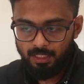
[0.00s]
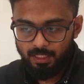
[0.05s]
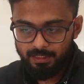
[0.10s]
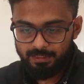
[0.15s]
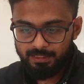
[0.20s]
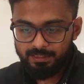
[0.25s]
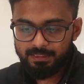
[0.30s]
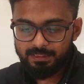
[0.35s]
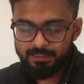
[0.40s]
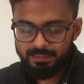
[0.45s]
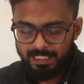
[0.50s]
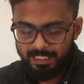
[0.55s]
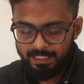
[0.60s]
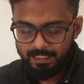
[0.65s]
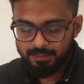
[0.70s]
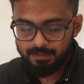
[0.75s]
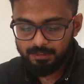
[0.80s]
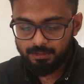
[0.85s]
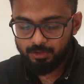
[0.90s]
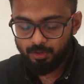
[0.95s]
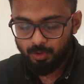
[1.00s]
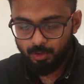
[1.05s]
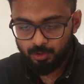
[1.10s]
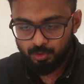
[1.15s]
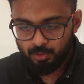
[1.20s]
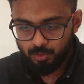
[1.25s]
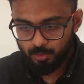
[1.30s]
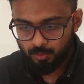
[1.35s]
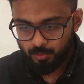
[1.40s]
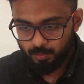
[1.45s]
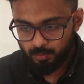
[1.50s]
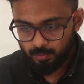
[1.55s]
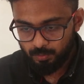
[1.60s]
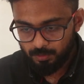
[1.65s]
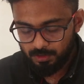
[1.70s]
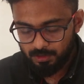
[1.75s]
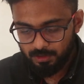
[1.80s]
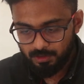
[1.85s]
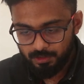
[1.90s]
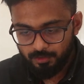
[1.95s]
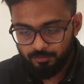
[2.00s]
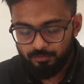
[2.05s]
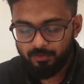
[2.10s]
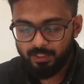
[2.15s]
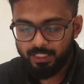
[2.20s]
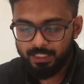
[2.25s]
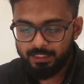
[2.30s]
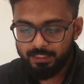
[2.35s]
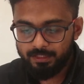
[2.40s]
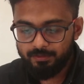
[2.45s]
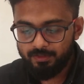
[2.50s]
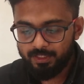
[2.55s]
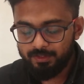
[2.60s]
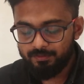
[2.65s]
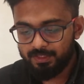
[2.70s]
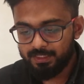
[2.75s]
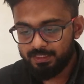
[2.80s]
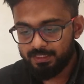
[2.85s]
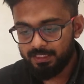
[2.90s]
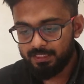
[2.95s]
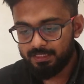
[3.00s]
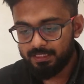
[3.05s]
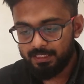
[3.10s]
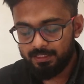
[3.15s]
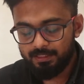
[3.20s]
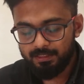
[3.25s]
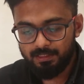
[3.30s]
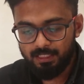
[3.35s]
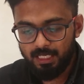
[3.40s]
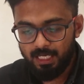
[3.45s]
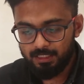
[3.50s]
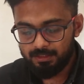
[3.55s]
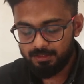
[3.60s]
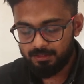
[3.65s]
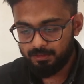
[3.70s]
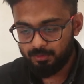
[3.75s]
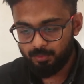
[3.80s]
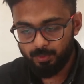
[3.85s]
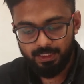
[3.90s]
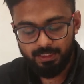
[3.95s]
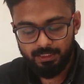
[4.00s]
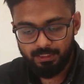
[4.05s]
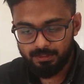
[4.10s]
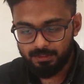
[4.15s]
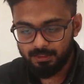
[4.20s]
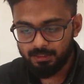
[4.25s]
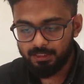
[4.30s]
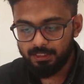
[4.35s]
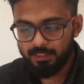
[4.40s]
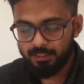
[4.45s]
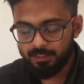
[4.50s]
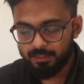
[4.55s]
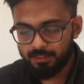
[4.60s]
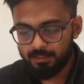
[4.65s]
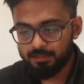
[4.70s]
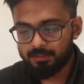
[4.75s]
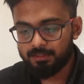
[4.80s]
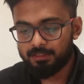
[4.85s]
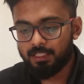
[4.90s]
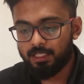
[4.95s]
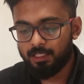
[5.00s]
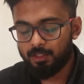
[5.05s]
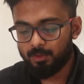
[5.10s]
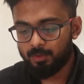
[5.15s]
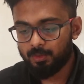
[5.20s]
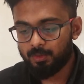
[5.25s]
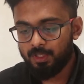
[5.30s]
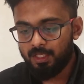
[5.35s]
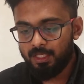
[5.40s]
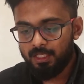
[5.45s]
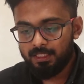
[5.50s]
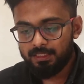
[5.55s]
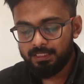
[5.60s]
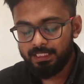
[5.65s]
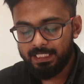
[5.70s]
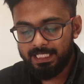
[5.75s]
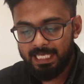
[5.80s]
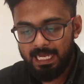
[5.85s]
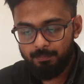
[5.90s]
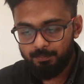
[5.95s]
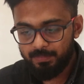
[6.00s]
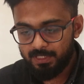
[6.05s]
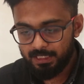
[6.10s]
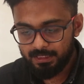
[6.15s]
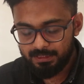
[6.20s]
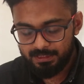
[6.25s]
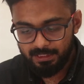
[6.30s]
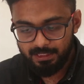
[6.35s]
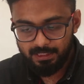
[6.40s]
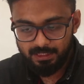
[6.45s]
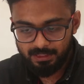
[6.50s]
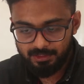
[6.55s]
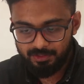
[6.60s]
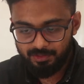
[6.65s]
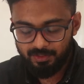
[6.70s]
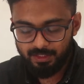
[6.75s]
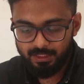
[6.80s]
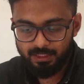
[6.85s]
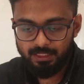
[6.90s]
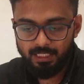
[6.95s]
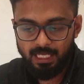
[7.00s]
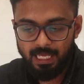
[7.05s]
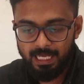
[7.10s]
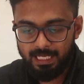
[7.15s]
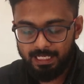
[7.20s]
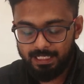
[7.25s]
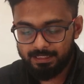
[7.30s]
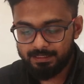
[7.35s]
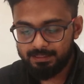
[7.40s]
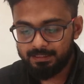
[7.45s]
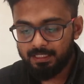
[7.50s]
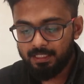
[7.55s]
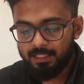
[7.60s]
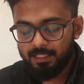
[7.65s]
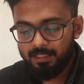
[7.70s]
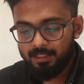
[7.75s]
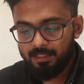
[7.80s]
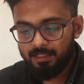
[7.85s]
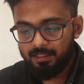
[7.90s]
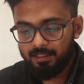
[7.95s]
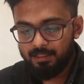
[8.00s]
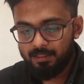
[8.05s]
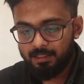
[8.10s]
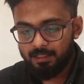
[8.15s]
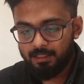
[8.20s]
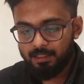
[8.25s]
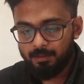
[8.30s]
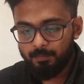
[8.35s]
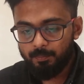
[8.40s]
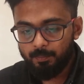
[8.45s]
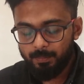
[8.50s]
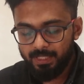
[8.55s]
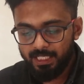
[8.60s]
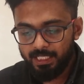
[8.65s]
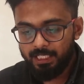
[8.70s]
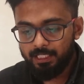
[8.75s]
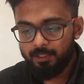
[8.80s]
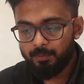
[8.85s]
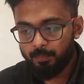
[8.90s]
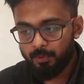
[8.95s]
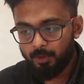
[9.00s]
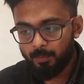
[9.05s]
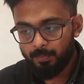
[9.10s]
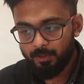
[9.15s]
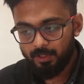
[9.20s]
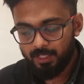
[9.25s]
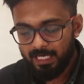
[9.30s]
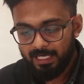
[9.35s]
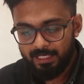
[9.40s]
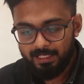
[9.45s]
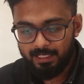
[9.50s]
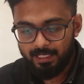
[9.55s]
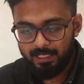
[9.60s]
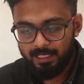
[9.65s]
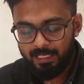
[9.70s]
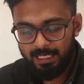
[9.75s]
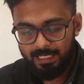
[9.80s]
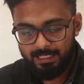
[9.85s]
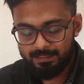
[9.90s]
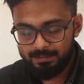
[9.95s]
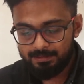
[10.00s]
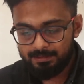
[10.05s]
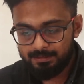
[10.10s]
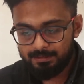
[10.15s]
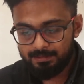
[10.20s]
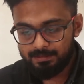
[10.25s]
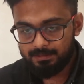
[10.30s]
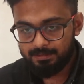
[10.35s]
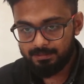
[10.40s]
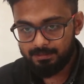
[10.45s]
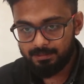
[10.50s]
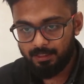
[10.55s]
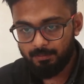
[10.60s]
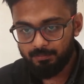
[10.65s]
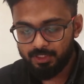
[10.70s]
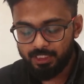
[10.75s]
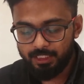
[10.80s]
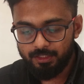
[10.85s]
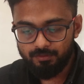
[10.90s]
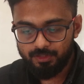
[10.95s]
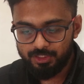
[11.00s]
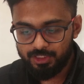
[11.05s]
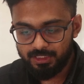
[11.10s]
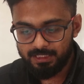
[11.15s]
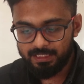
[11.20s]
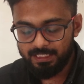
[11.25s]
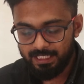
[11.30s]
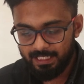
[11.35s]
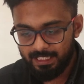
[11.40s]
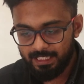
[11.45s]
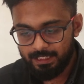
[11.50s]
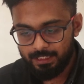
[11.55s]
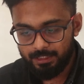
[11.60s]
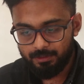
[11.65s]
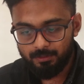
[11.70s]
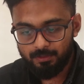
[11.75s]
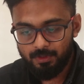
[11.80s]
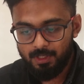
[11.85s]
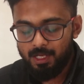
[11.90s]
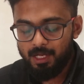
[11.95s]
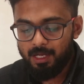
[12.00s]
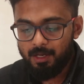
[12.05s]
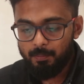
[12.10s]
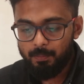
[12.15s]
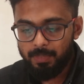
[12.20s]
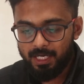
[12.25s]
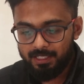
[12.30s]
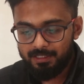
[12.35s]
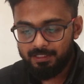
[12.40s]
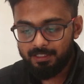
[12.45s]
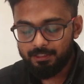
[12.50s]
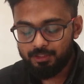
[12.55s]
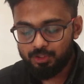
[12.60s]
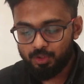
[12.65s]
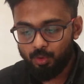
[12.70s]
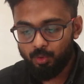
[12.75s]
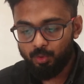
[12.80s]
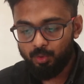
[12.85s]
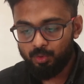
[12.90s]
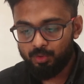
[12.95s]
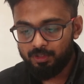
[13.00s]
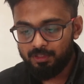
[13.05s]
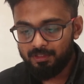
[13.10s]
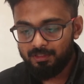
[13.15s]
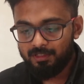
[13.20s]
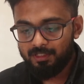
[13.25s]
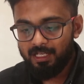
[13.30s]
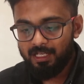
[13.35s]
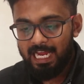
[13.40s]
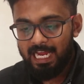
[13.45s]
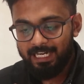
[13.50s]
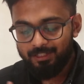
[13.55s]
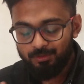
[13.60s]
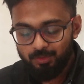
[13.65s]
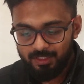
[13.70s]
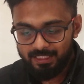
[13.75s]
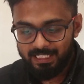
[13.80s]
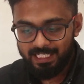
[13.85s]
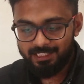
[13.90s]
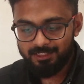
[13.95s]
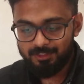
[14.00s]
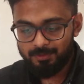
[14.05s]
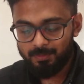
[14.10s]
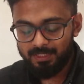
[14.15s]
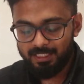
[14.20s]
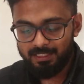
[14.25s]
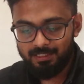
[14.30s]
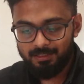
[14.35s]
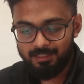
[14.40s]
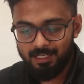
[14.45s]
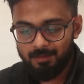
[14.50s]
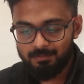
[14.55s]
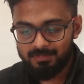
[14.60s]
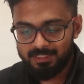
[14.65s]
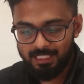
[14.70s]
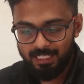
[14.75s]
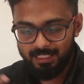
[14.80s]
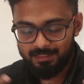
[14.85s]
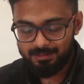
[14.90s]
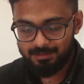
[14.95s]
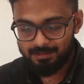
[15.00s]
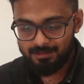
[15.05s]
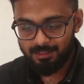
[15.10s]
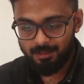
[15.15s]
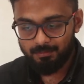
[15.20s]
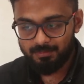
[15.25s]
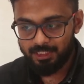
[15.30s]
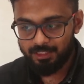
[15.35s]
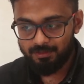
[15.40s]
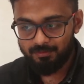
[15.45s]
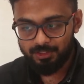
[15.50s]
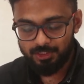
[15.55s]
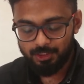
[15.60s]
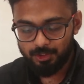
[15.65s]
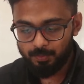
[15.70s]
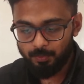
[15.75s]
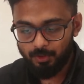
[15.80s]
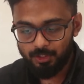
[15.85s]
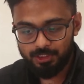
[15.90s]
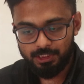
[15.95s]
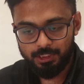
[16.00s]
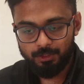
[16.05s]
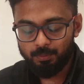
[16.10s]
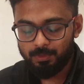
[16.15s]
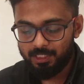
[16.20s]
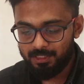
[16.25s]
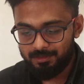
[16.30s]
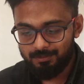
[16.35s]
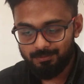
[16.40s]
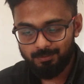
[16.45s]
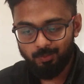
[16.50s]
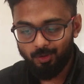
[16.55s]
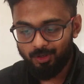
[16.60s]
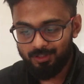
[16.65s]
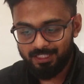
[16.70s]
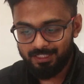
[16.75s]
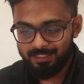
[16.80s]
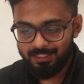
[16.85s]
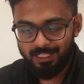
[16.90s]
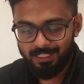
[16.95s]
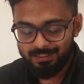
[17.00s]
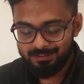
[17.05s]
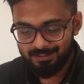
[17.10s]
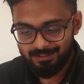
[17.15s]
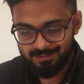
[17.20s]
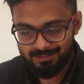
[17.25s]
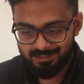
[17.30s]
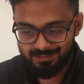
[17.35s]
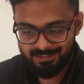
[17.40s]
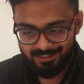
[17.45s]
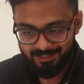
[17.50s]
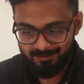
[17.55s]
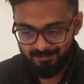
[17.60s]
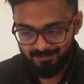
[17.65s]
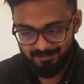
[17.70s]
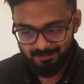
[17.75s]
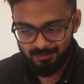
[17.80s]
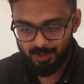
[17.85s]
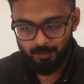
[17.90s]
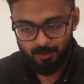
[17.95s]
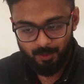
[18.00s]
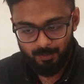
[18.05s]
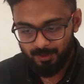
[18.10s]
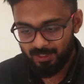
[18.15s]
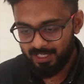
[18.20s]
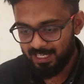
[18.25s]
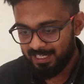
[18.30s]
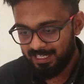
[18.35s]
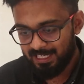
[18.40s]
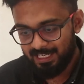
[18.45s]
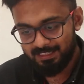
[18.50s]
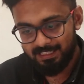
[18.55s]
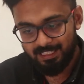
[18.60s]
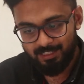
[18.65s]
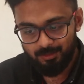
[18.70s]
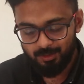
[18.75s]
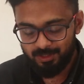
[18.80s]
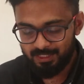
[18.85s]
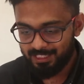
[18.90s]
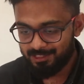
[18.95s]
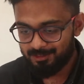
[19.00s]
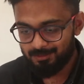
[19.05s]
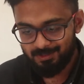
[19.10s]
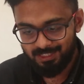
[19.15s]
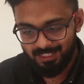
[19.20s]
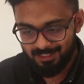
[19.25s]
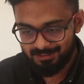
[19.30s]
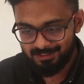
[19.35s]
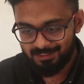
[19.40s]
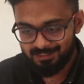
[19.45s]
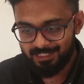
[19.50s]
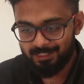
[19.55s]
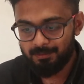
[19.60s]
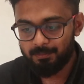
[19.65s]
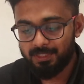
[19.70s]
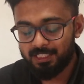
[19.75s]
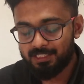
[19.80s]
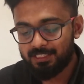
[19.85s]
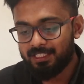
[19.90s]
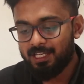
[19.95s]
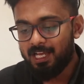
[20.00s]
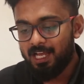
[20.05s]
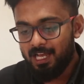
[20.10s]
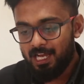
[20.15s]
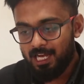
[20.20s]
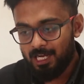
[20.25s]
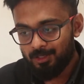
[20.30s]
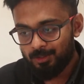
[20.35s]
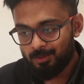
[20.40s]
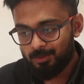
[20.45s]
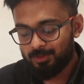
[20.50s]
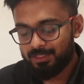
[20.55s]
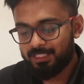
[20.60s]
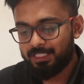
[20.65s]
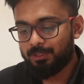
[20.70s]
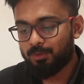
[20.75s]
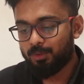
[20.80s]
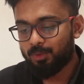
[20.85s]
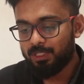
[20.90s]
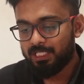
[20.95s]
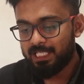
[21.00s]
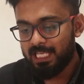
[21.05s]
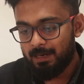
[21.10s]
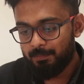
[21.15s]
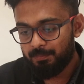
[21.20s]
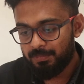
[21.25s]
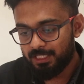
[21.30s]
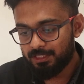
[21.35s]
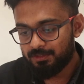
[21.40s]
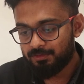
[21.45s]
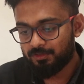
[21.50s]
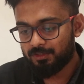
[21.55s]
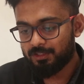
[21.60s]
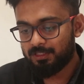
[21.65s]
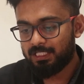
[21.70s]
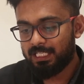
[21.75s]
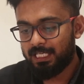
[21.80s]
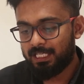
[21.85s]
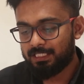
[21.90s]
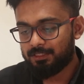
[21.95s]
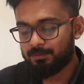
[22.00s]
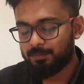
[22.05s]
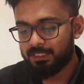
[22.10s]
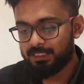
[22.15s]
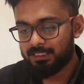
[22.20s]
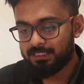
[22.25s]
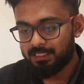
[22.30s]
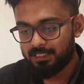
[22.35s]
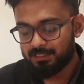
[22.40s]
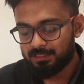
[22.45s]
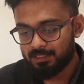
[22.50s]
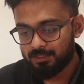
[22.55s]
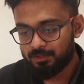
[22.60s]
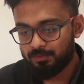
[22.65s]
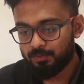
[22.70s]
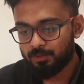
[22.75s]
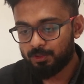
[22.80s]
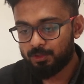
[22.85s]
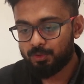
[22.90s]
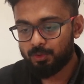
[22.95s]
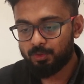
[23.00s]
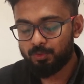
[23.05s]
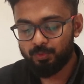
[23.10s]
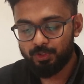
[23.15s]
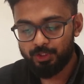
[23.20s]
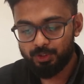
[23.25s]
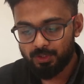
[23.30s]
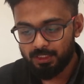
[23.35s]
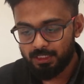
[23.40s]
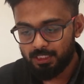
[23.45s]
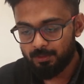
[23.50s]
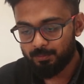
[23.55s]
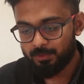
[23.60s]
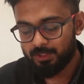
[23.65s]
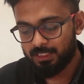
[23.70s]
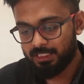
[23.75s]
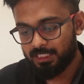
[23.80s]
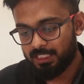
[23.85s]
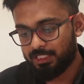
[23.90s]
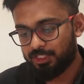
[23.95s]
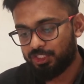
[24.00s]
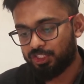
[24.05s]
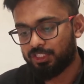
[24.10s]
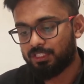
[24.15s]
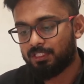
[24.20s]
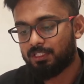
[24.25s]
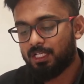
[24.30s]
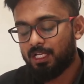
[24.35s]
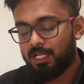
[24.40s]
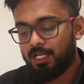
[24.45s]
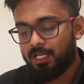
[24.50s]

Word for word: I think the challenge is also uh, reflected when we see that in last 20 30 years how the capitalist industry has uh, made propaganda as something which is negative but its own advertisement comes as something which is positive but what it does is the same the propaganda the advertisement does the same but the how the whole capitalist world has been successful through visual communication